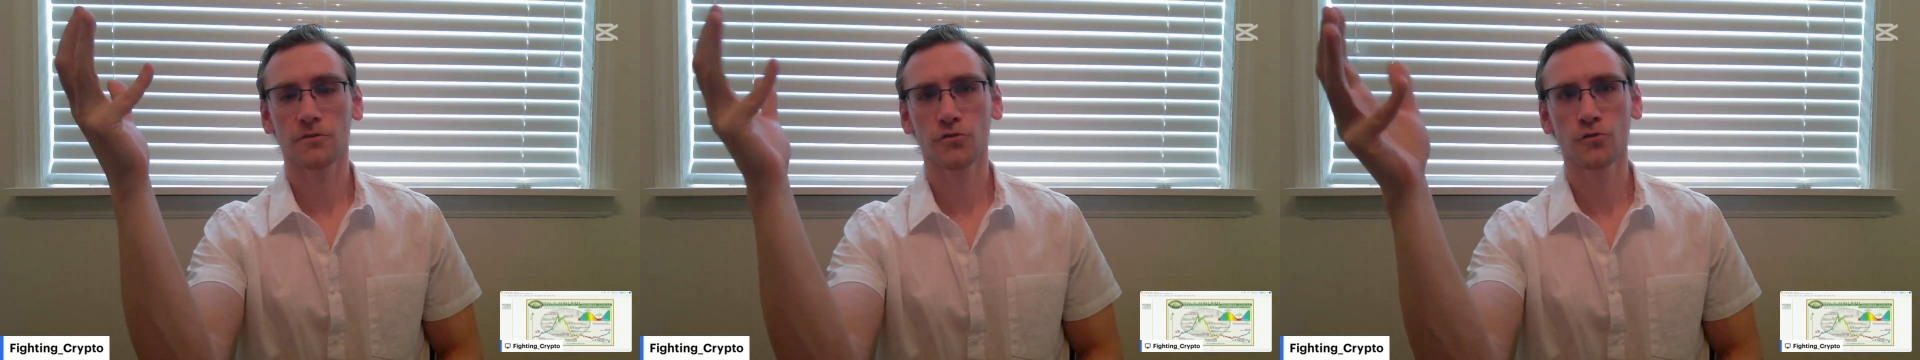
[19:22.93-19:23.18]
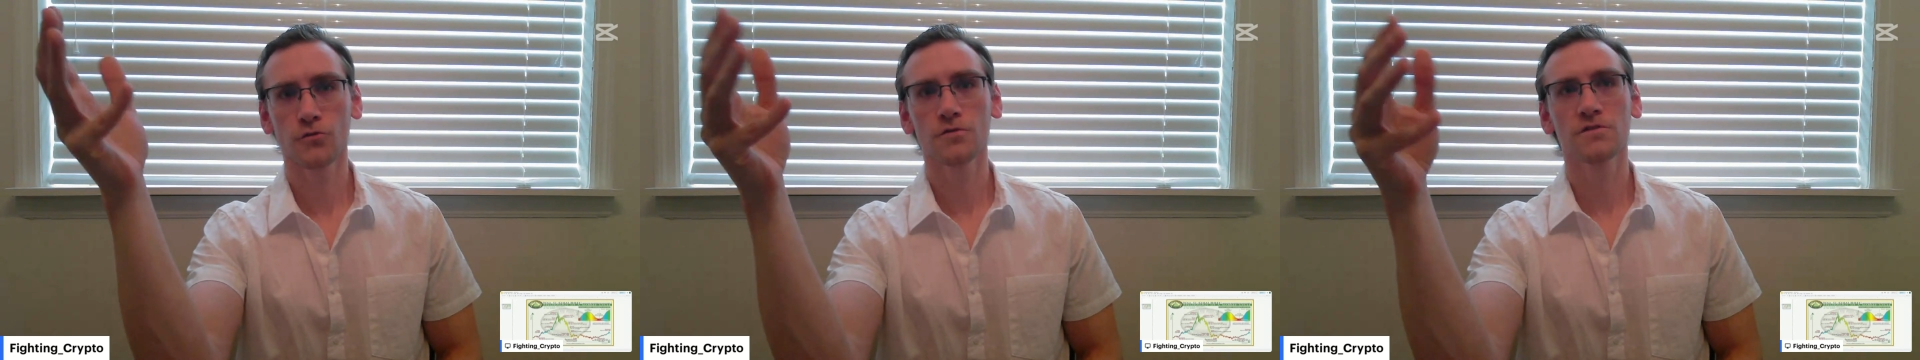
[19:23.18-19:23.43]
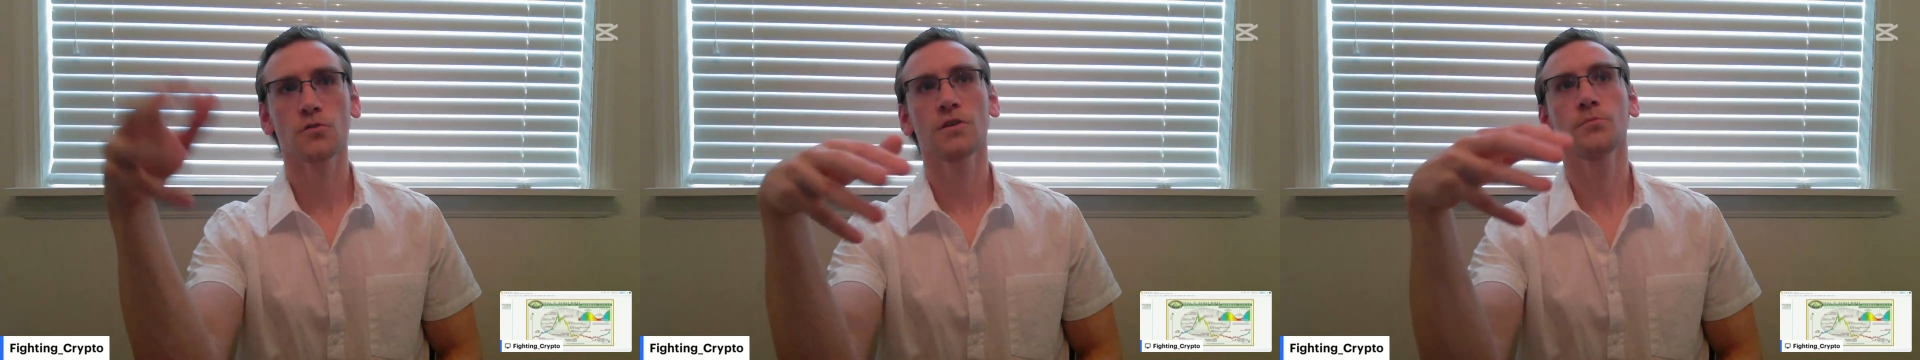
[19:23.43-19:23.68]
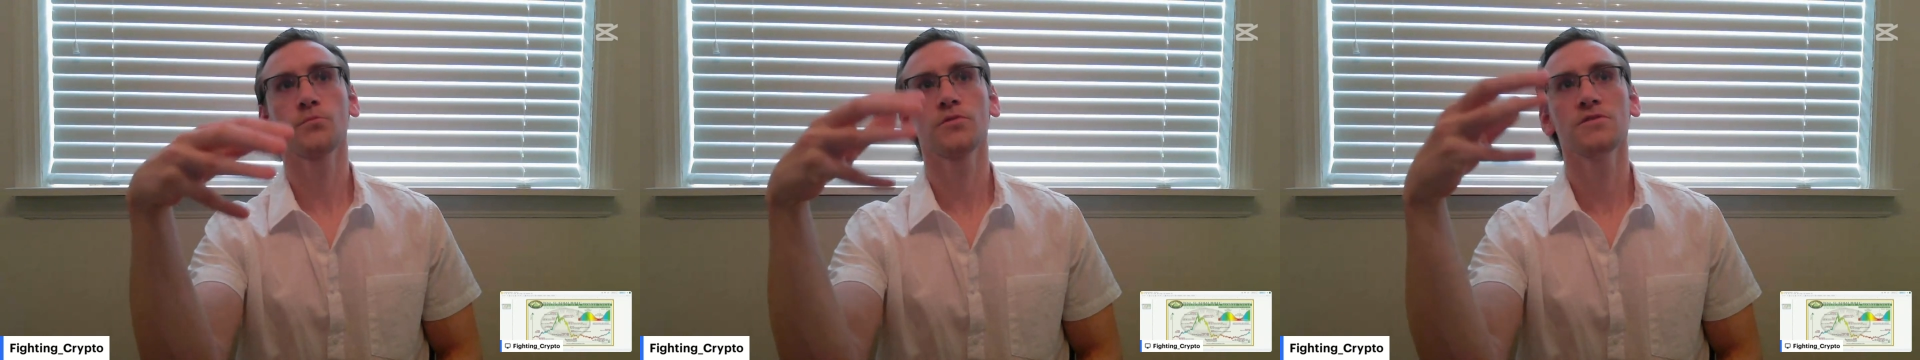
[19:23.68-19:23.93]
used
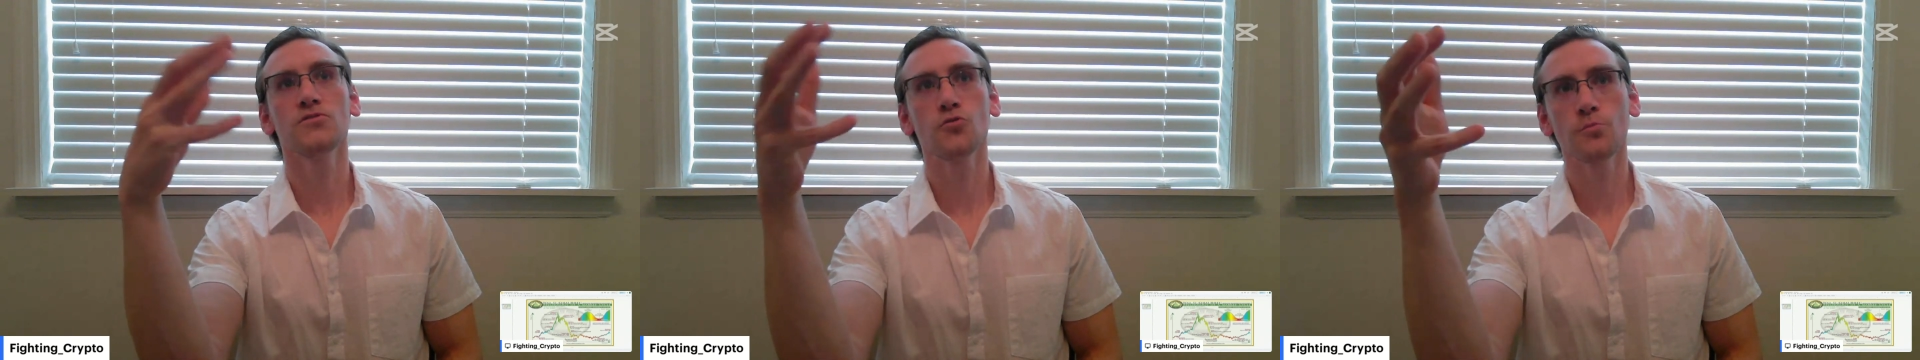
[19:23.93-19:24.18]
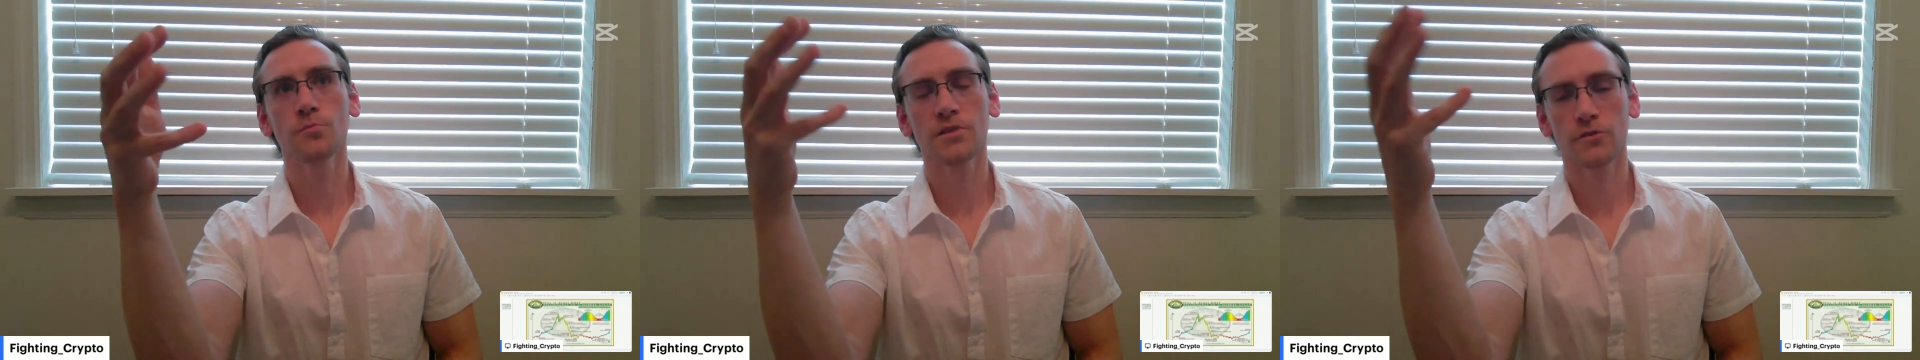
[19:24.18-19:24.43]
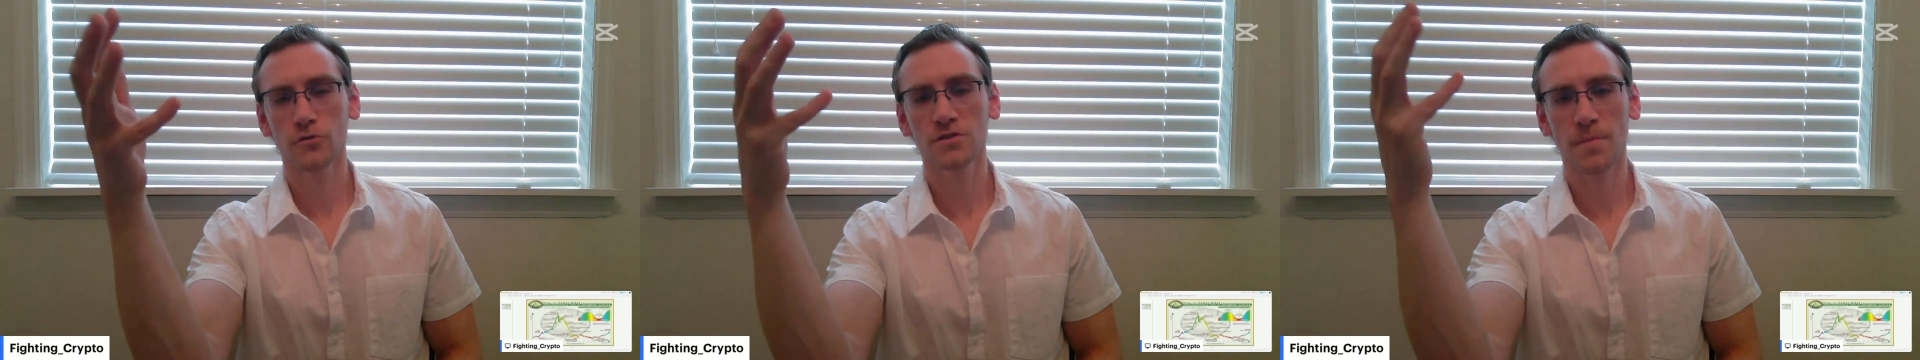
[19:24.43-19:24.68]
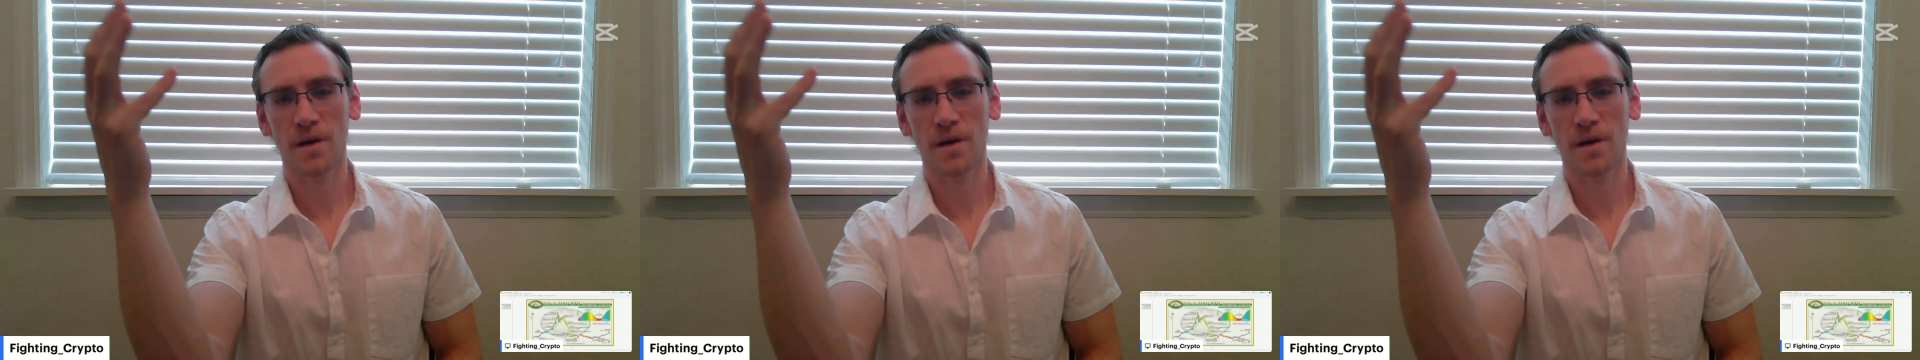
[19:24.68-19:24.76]
or presumably used